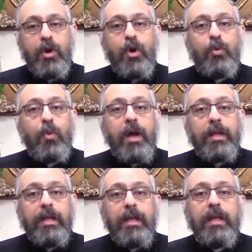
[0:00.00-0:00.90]
While
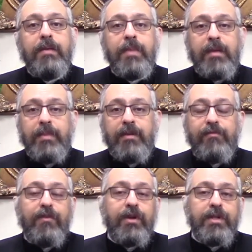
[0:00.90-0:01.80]
he may be
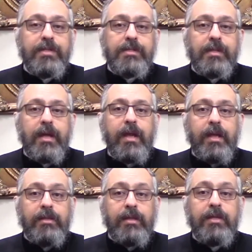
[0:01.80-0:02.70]
first
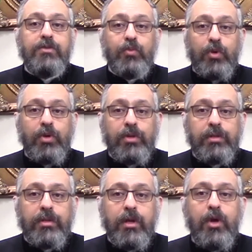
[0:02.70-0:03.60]
in this
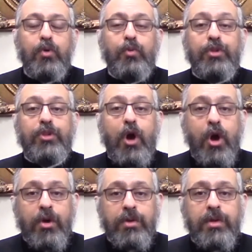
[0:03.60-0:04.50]
world with
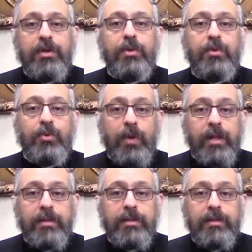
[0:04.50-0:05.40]
honor or
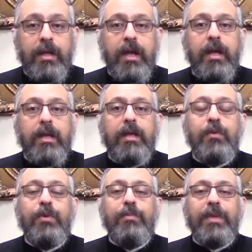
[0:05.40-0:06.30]
wealth, he
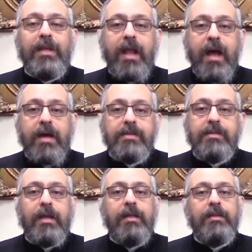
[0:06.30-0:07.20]
will be last
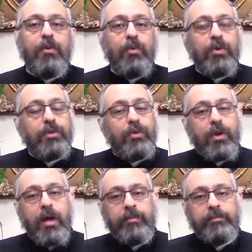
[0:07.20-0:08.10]
in the world to
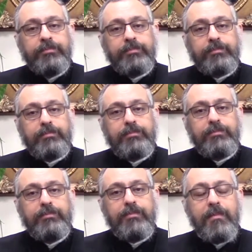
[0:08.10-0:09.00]
come.
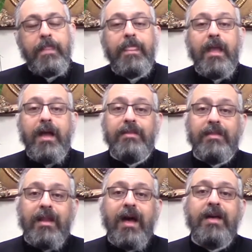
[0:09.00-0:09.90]
And
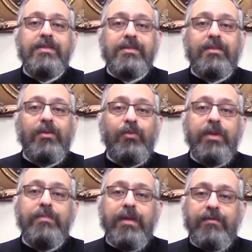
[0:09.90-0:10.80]
the last
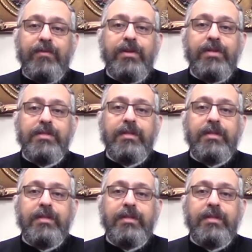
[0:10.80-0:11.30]
will be first